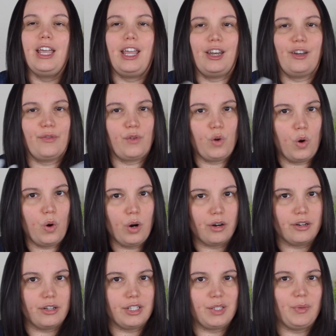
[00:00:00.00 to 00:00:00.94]
and of
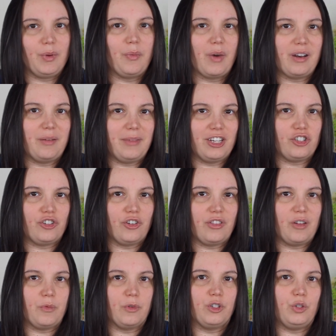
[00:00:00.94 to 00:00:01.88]
course, we want to make
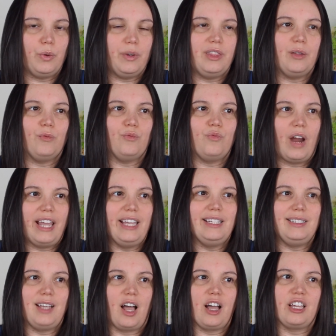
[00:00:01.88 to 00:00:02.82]
sure that we're doing the
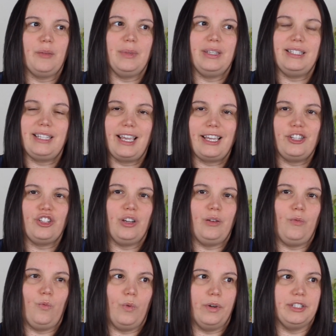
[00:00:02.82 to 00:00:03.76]
right
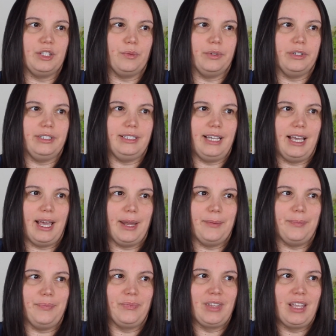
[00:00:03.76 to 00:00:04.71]
documentation once we're done.